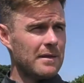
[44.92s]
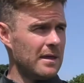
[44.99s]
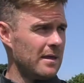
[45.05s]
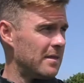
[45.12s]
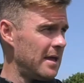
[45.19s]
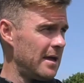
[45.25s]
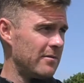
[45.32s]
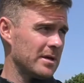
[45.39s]

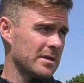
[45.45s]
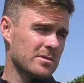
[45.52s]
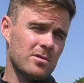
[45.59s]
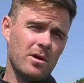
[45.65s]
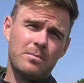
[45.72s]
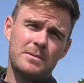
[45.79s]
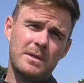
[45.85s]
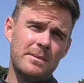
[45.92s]
They, are a
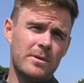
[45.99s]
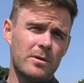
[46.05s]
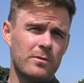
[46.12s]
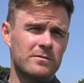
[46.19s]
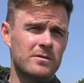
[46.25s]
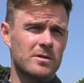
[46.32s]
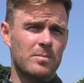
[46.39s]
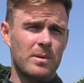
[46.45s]
top team. They
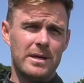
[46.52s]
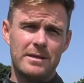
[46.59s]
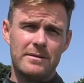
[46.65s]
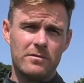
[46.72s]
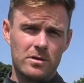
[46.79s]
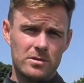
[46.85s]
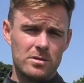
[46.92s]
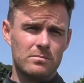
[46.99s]
will just there.
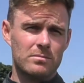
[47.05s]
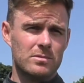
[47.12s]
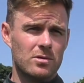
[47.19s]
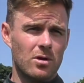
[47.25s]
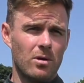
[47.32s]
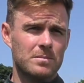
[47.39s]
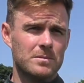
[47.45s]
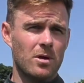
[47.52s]
They've got some
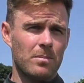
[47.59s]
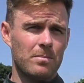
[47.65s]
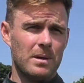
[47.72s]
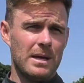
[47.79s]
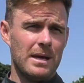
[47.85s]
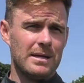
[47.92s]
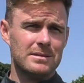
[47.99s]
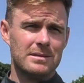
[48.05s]
top top
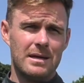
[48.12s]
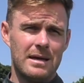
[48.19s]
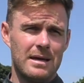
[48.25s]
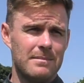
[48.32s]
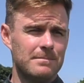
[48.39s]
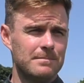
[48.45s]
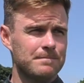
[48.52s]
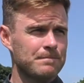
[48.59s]
players.
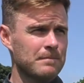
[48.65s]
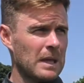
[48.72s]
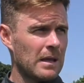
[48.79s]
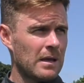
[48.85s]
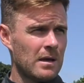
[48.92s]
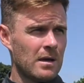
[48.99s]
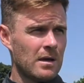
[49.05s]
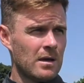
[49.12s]
Um,
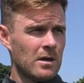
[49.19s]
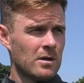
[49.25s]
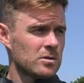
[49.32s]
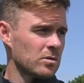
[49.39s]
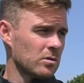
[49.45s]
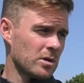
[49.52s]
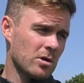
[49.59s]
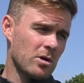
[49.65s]

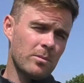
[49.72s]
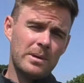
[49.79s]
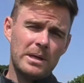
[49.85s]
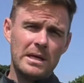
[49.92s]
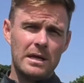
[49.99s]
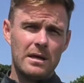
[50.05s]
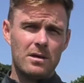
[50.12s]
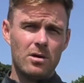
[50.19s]
so to come
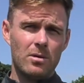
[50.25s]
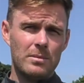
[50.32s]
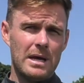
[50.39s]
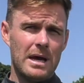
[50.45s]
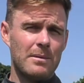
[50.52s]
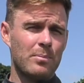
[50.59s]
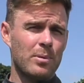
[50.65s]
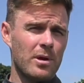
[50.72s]
and come here
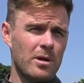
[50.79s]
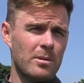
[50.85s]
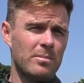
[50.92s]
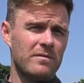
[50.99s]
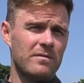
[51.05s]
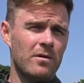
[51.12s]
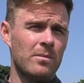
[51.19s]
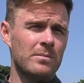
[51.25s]
and put on a
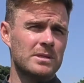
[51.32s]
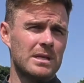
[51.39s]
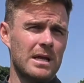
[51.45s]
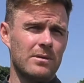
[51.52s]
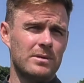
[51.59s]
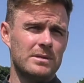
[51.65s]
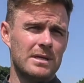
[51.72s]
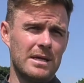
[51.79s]
performance
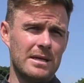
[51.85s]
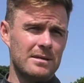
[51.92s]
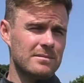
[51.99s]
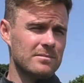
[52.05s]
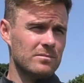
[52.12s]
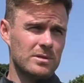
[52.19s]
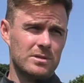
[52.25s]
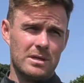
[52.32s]
like we did,
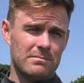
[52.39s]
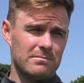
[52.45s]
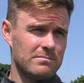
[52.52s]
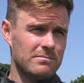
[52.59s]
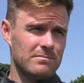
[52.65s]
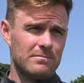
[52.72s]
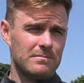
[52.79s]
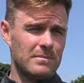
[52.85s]
which I,
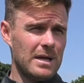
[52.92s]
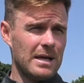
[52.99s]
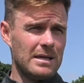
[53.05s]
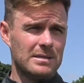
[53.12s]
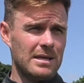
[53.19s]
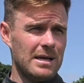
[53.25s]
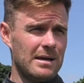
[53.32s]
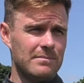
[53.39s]
like I
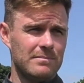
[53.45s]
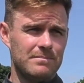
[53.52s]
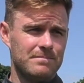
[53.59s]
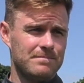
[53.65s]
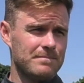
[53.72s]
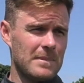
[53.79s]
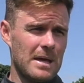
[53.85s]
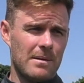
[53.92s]
say I'm,
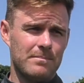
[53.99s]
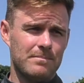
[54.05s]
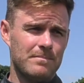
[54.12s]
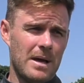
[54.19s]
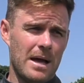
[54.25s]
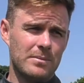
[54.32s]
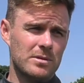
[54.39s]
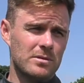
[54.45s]

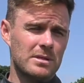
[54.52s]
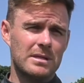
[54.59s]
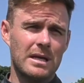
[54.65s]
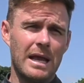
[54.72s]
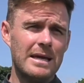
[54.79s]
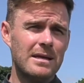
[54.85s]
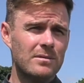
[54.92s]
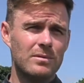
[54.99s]
I'm absolutely
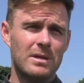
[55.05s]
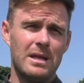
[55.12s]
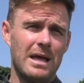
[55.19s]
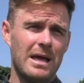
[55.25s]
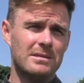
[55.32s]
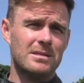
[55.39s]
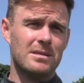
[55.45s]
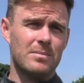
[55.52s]
delighted with the
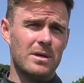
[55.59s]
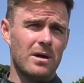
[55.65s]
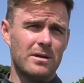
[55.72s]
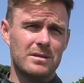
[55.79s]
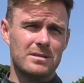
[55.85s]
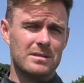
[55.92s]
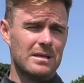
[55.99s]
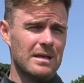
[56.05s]
lads, to be
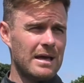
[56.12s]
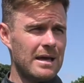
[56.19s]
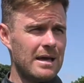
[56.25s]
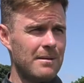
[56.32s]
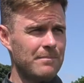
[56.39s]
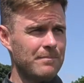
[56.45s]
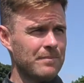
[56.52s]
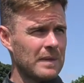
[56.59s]
honest.
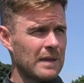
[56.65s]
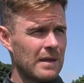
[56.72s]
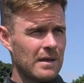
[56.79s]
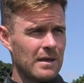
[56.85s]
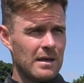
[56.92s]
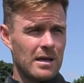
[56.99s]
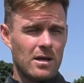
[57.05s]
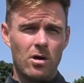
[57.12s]
Um,
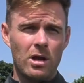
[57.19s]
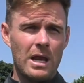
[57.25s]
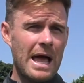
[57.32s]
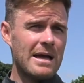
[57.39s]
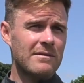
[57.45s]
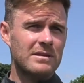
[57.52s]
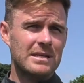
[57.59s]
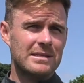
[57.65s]
got
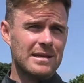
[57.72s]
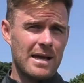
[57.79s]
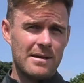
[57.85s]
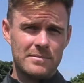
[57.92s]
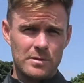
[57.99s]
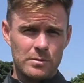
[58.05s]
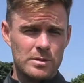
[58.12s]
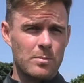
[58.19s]
live at
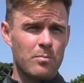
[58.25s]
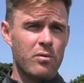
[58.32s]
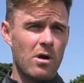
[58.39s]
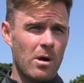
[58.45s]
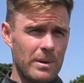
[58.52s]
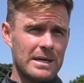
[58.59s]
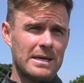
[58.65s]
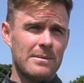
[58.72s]
times. It was a
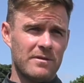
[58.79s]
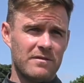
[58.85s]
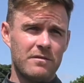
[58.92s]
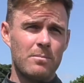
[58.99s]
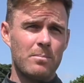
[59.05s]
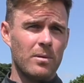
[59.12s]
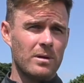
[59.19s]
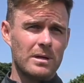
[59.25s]
proper game of
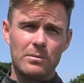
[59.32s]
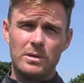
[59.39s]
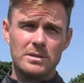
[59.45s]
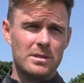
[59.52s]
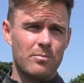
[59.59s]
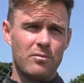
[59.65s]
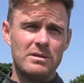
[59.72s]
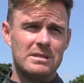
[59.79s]
football. It
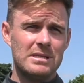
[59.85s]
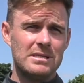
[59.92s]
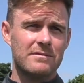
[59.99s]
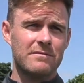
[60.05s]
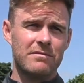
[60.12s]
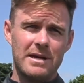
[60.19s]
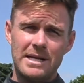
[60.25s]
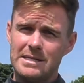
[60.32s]
wasn't a
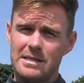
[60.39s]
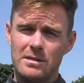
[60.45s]
pre-season friendly.